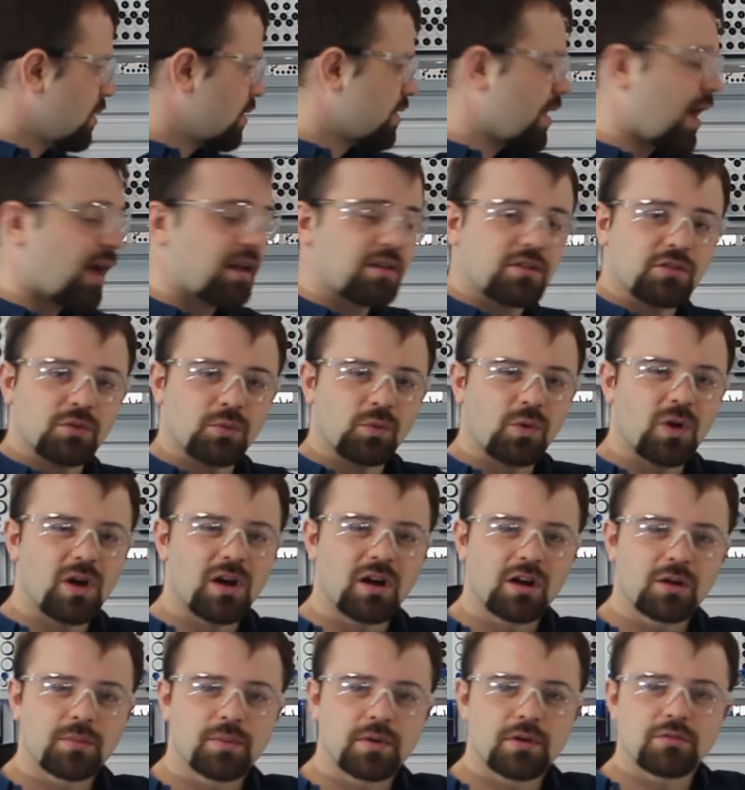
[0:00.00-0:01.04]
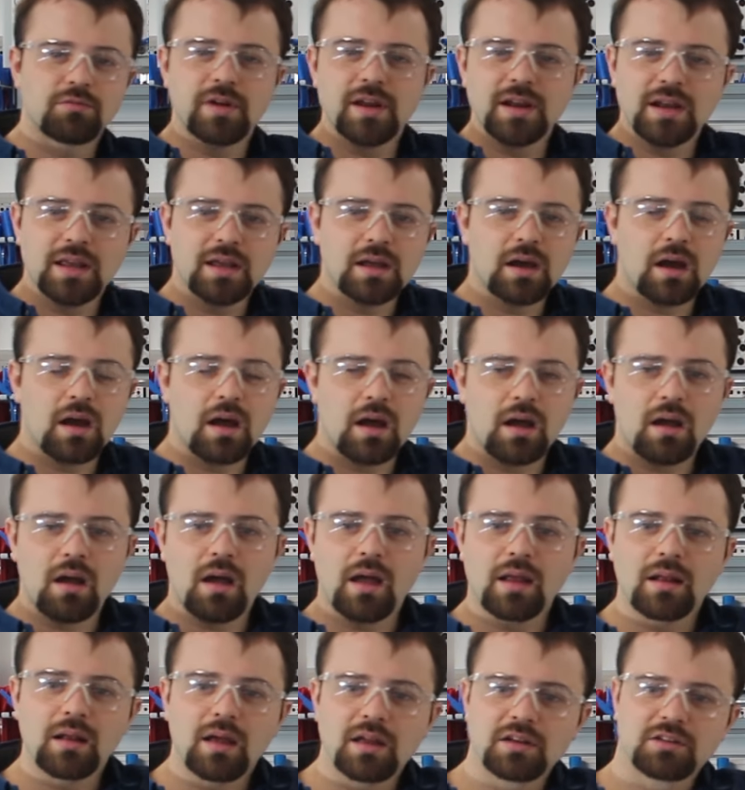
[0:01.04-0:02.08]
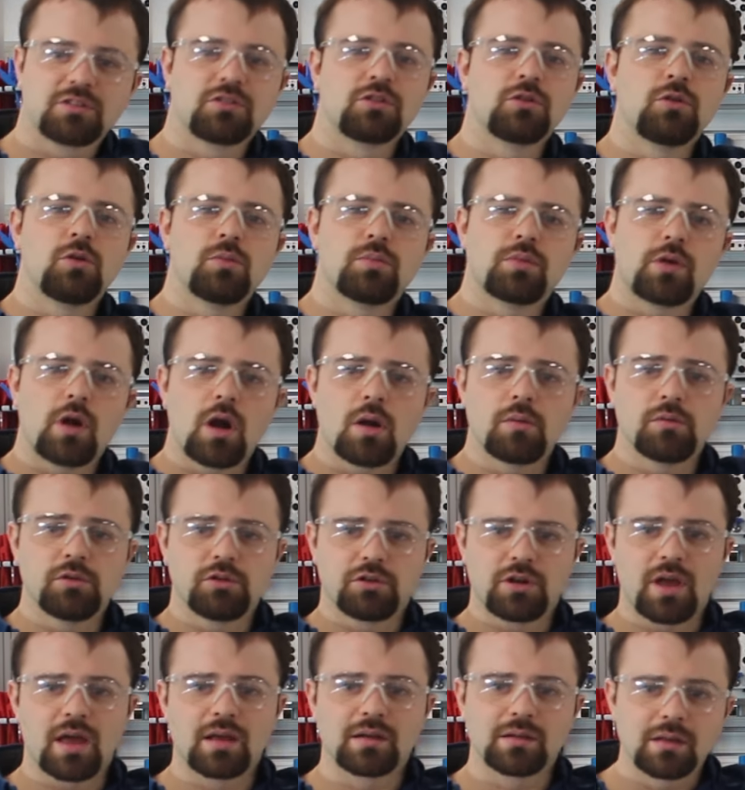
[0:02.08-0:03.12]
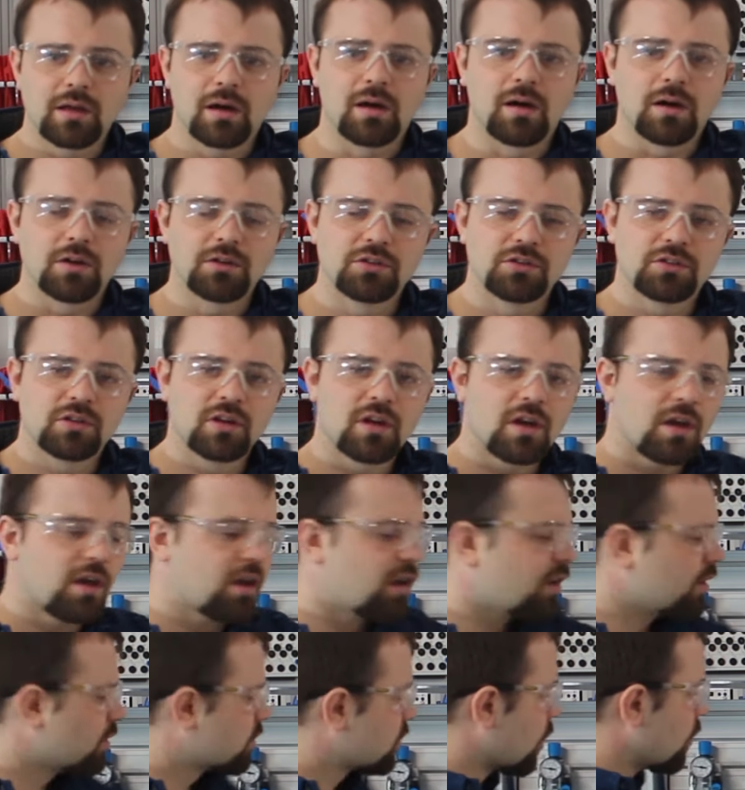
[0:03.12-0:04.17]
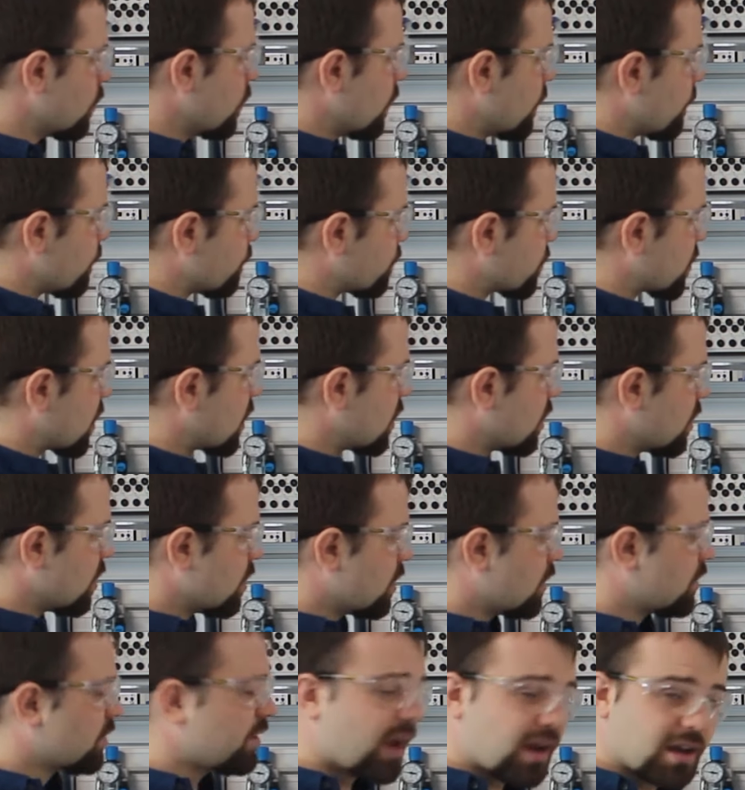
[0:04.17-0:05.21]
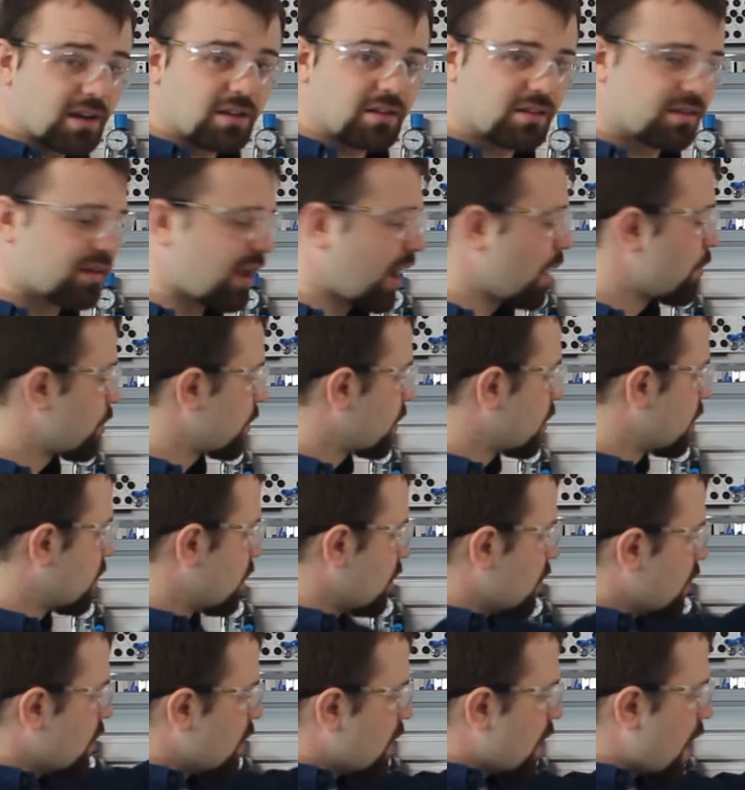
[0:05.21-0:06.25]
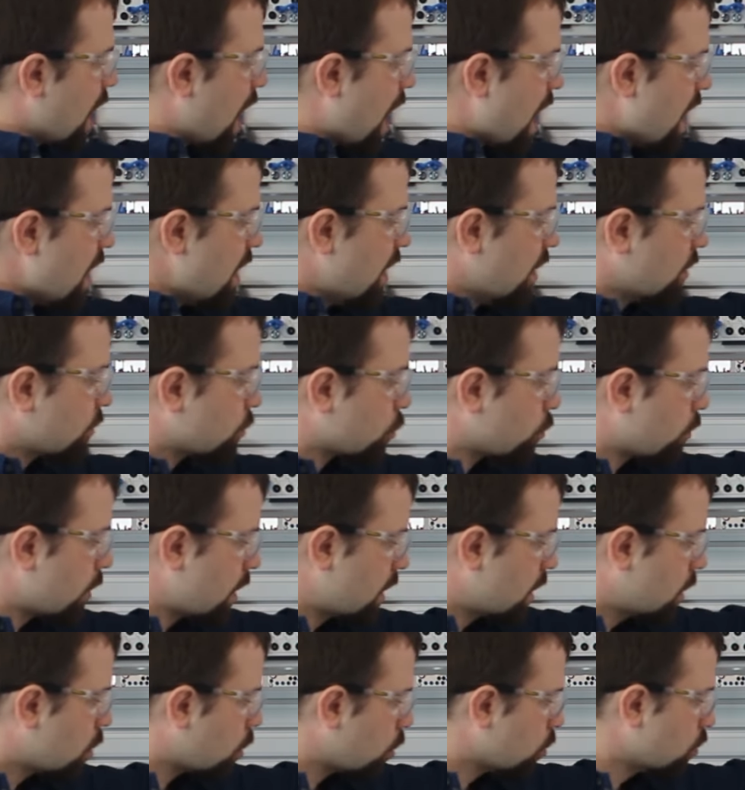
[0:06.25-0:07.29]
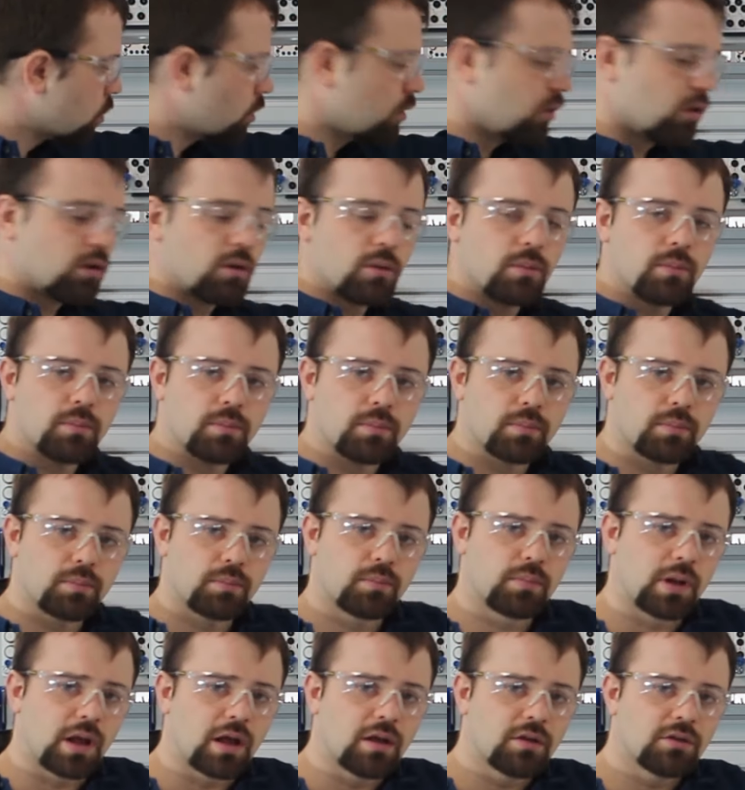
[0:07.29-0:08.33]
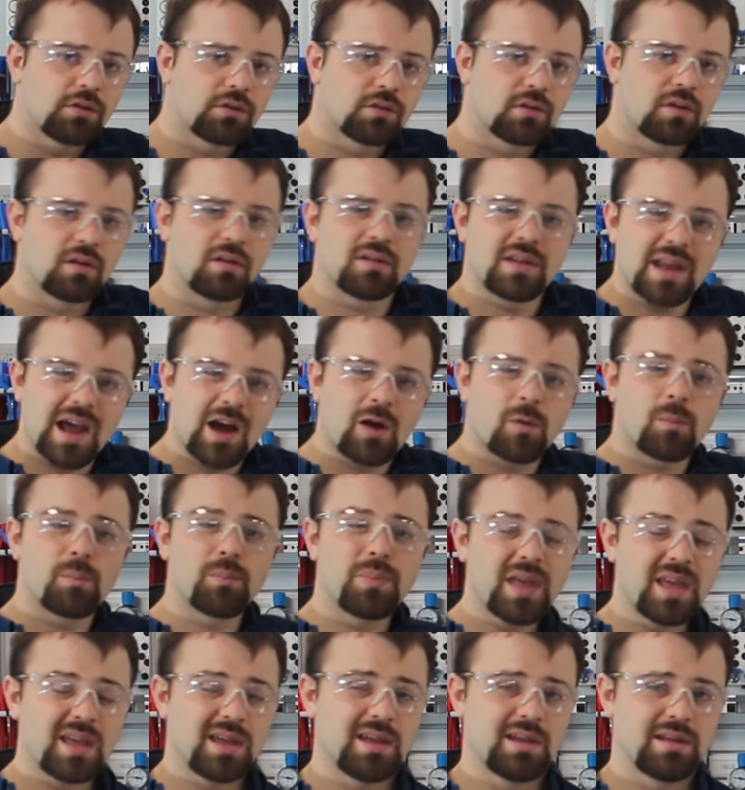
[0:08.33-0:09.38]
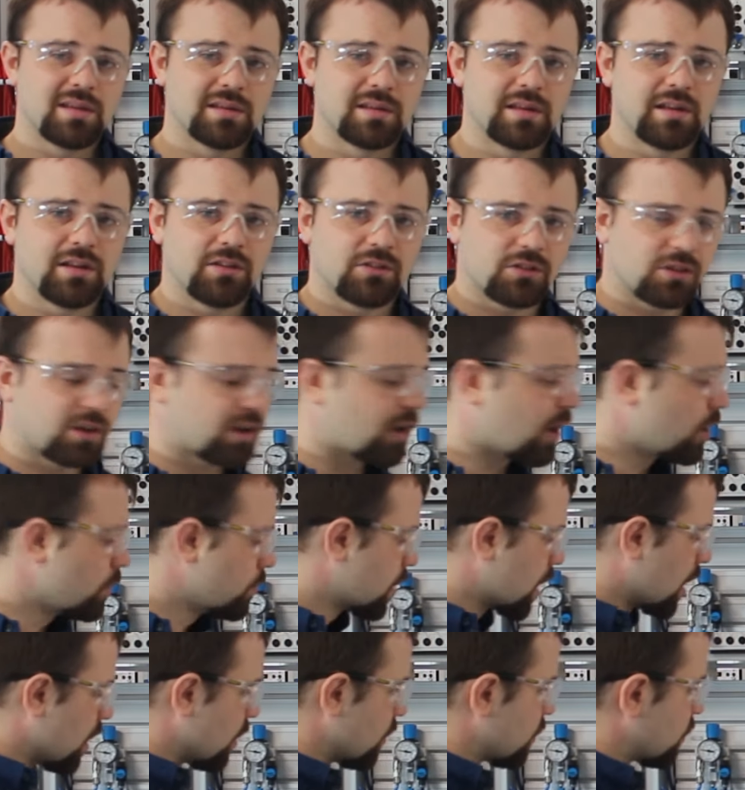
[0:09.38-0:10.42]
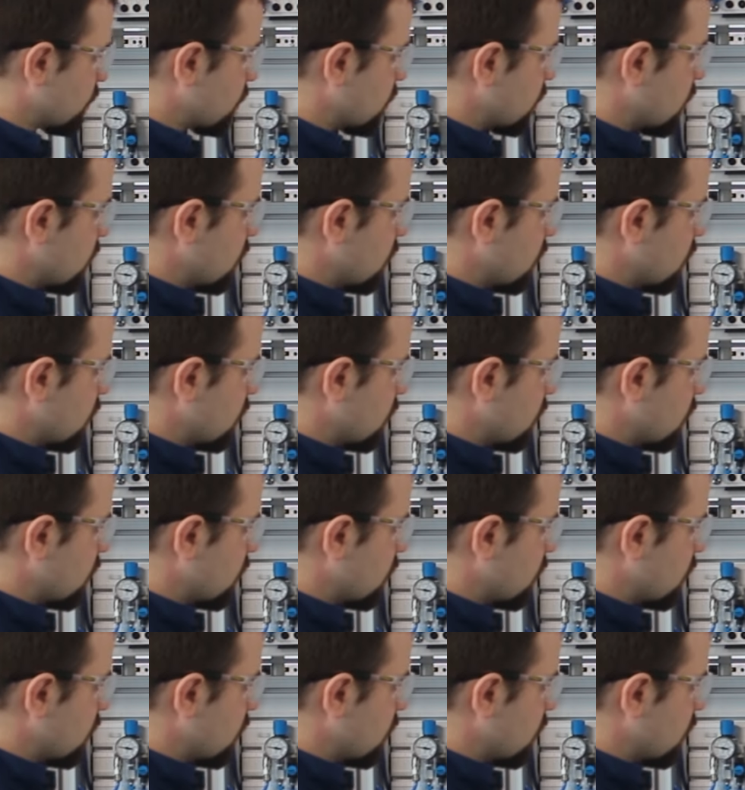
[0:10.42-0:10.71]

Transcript: that to work. But really I like to approach that last. So the second step, A has already gone plus, now B needs to go plus.